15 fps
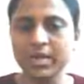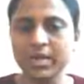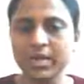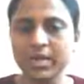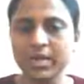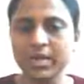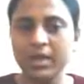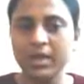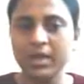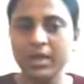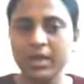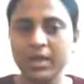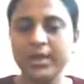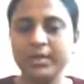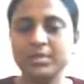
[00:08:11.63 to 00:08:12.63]
and
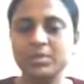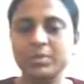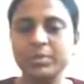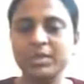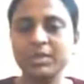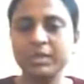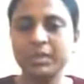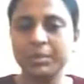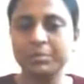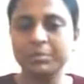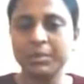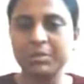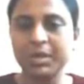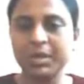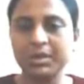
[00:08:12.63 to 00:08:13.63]
why it is being
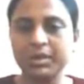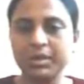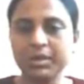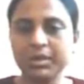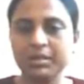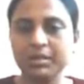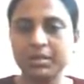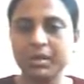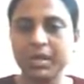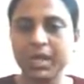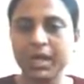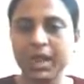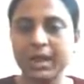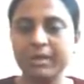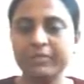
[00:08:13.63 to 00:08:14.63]
implemented,
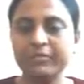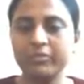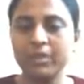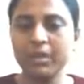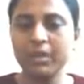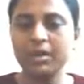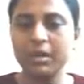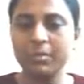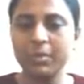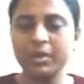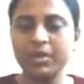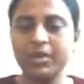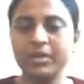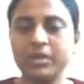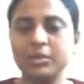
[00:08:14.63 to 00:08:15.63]
and are fully
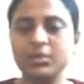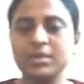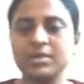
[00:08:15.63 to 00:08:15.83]
committed to its